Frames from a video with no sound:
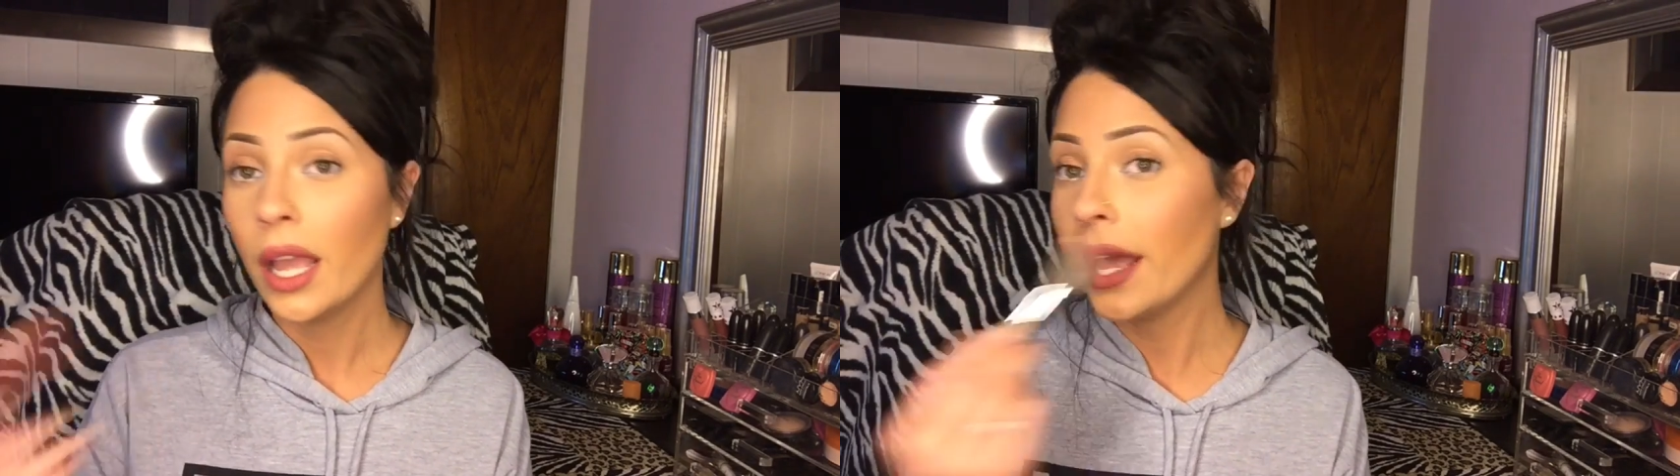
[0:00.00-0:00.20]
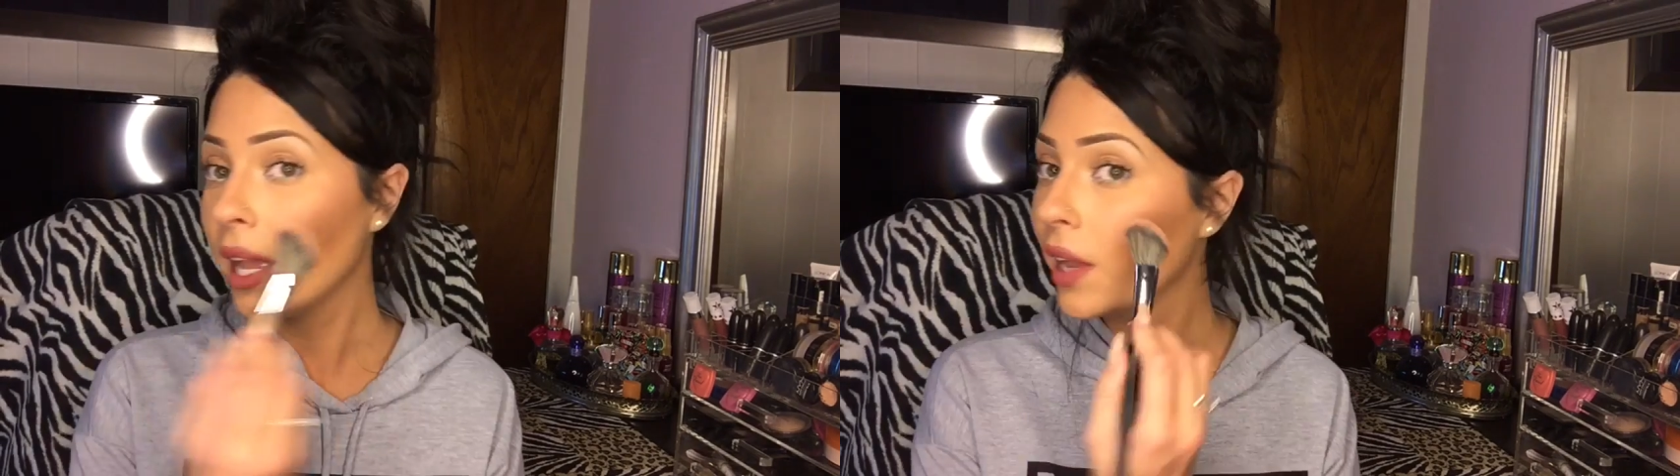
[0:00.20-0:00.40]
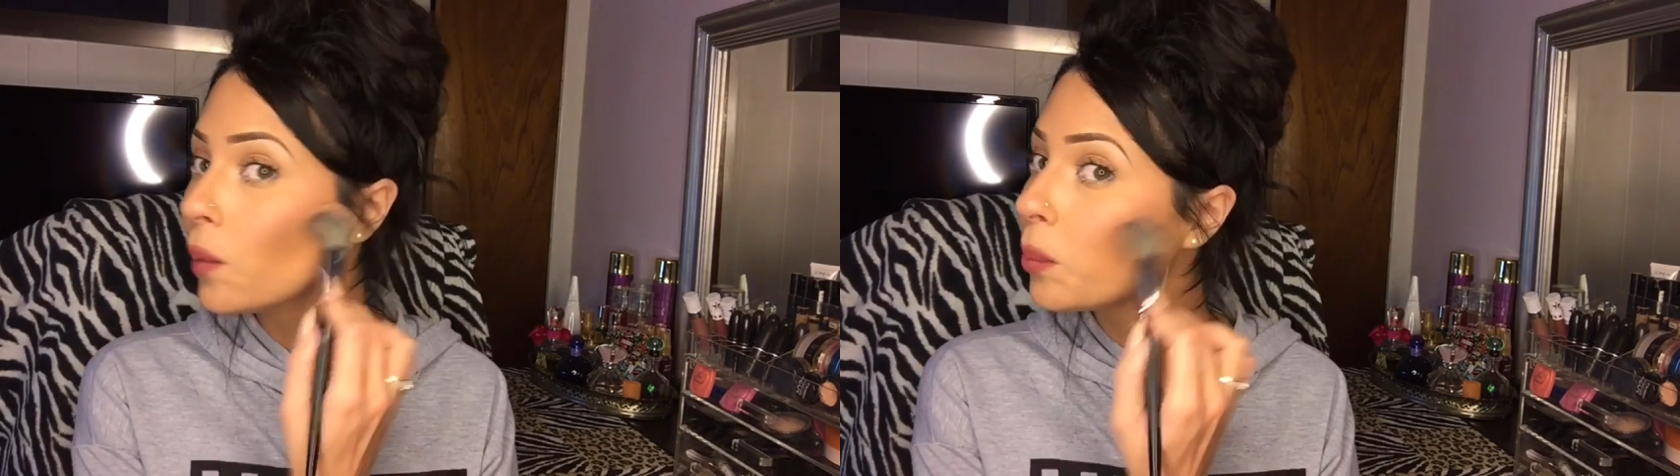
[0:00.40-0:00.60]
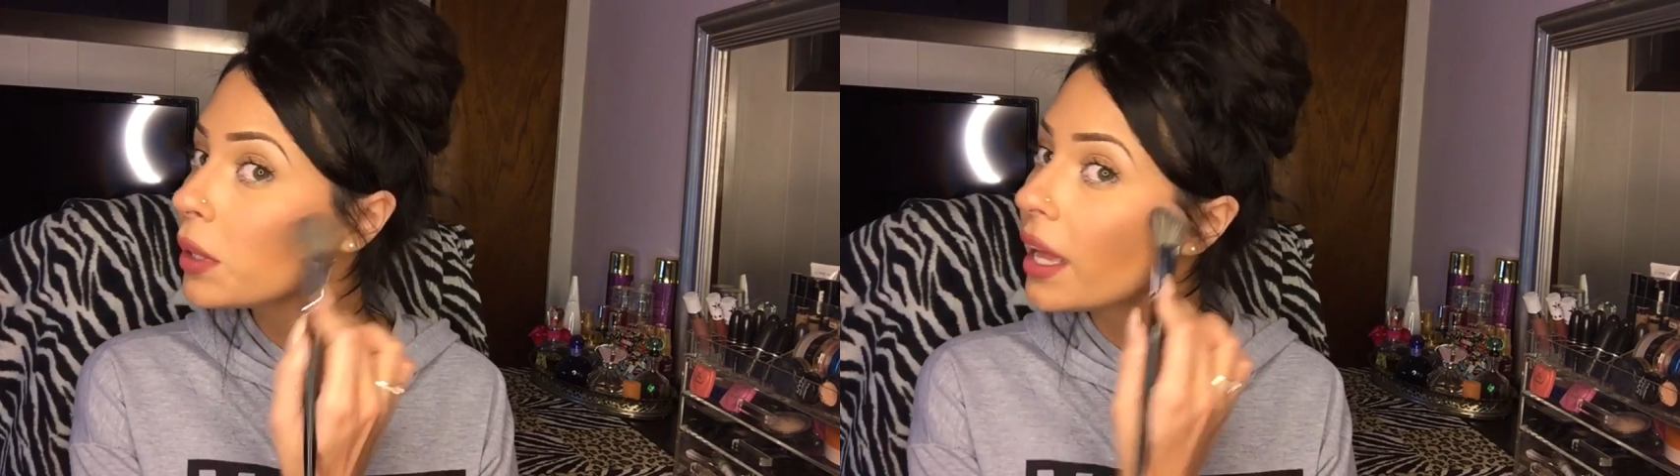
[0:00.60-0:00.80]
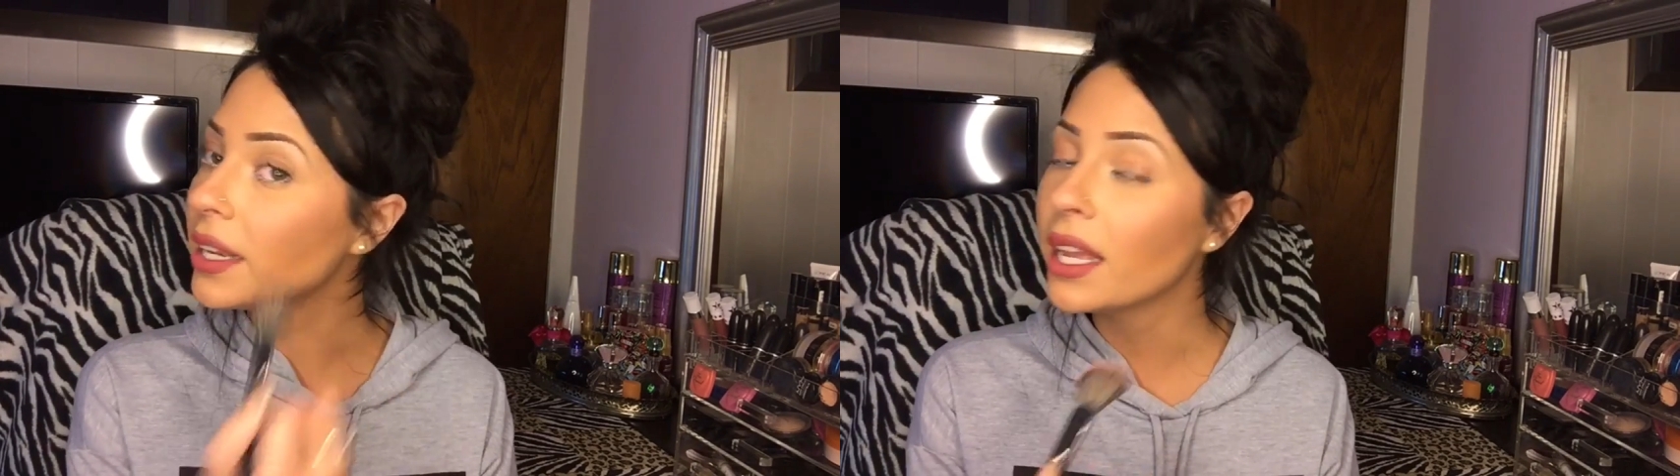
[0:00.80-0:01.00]
and
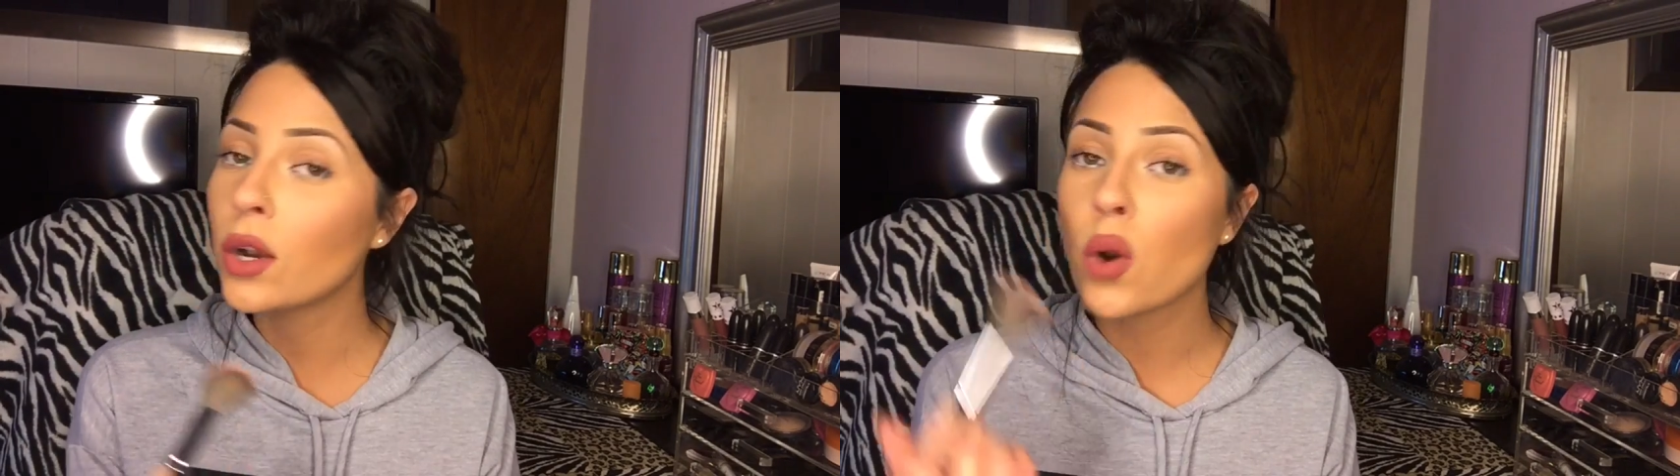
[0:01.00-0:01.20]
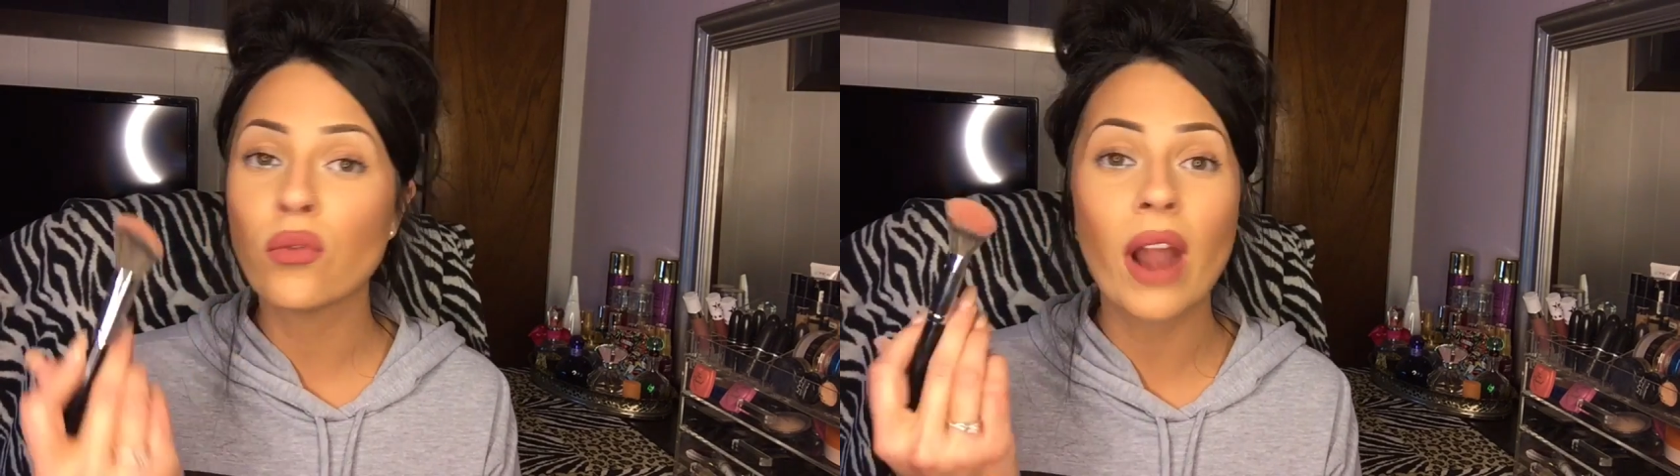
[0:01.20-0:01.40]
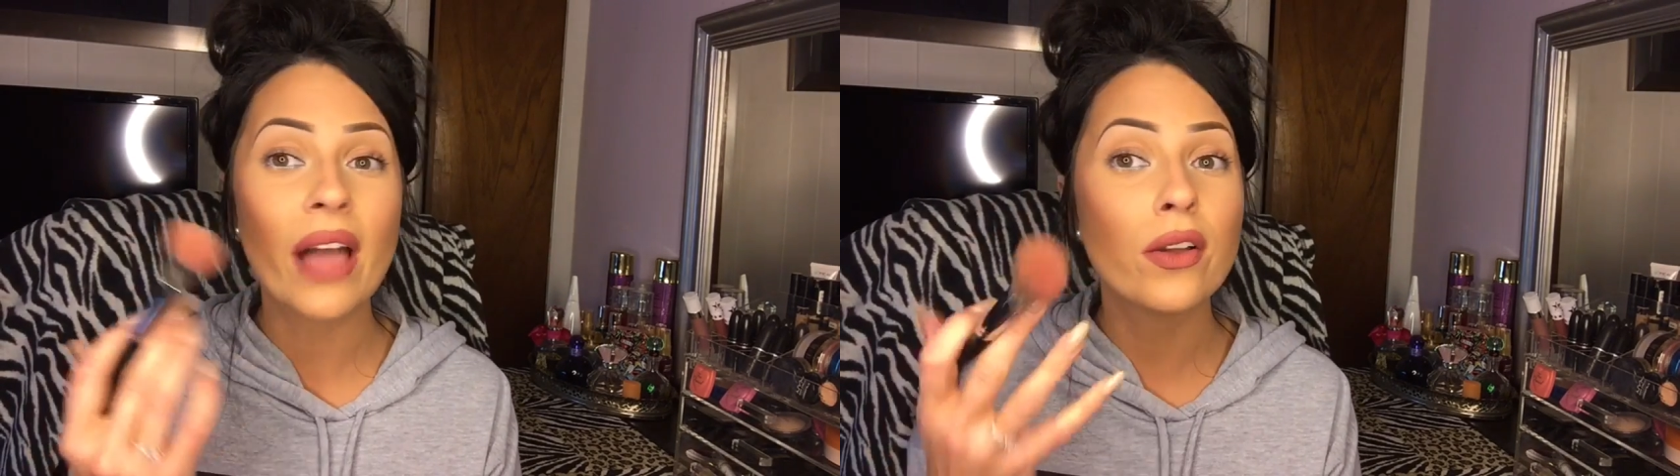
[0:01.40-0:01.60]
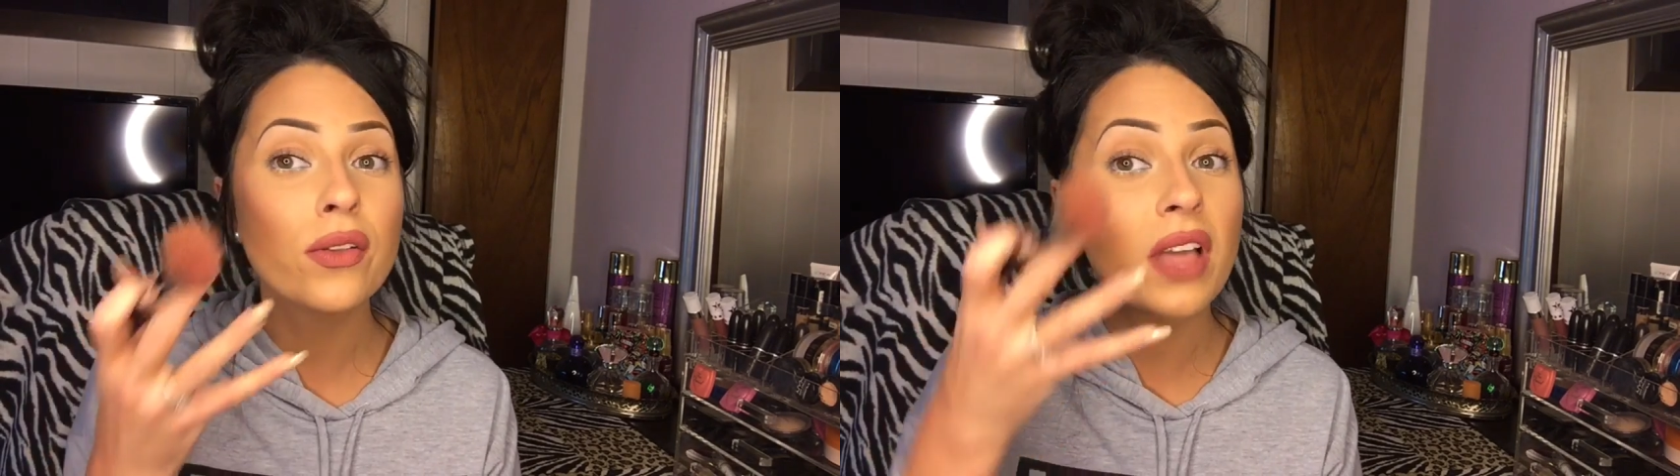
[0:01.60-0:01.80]
blend it rather